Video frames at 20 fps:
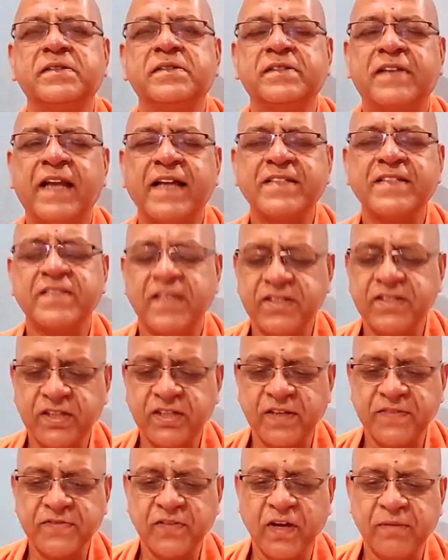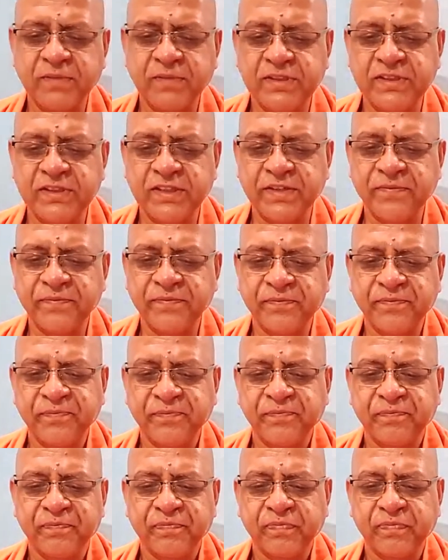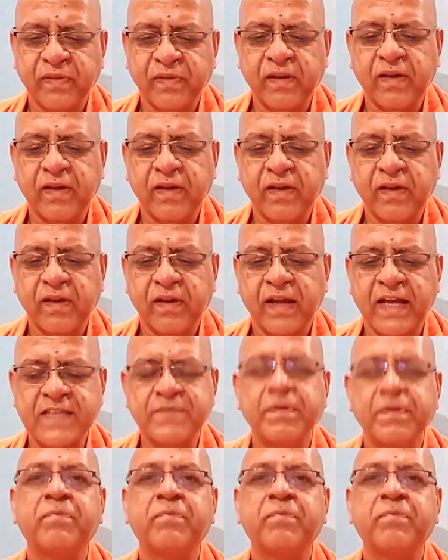translation of Swamiji has